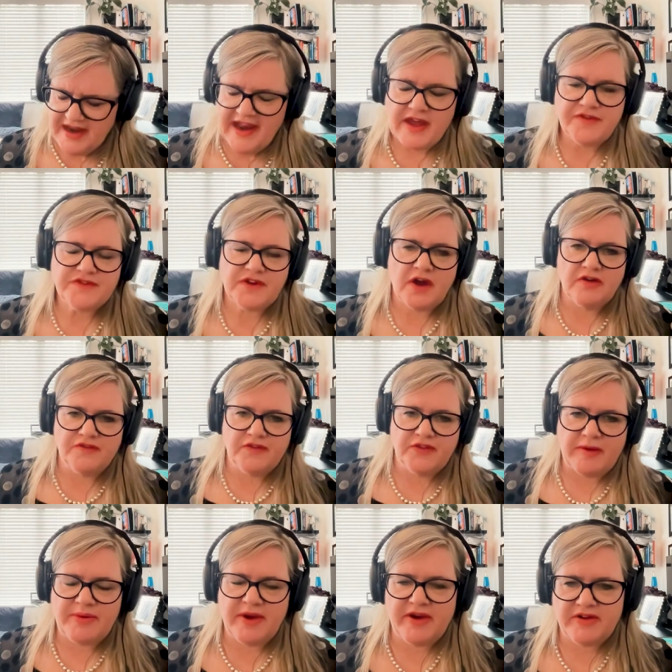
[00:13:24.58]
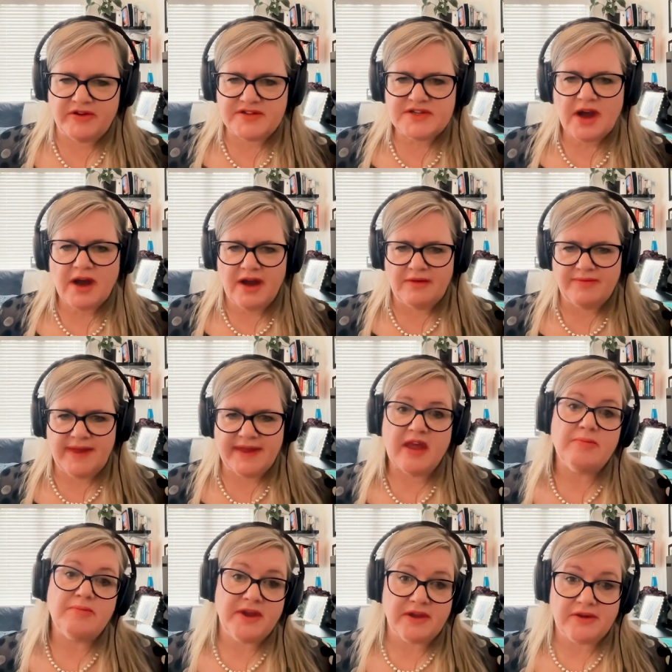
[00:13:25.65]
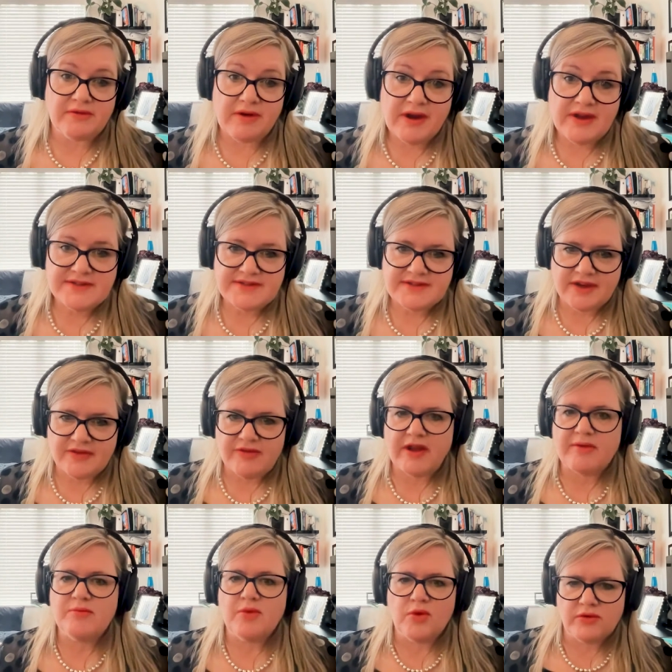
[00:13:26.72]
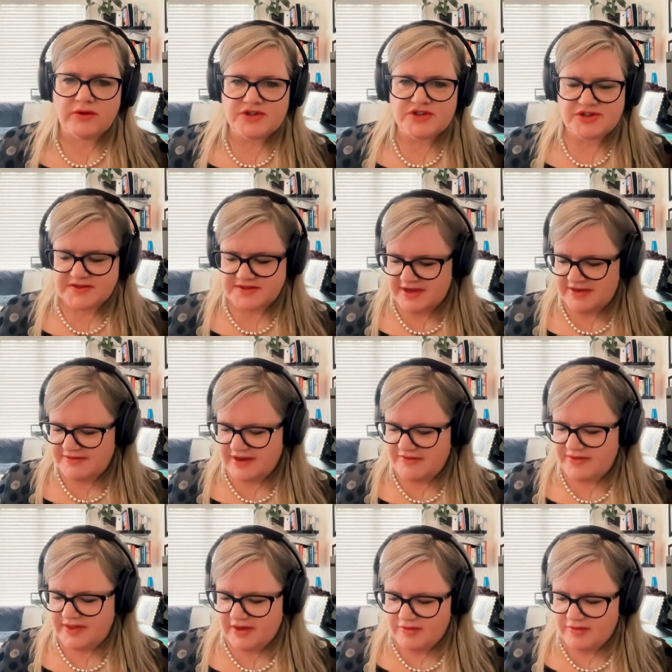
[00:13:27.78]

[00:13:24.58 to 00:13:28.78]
left for that period of time, they get bigger, right? They create more issues. So everything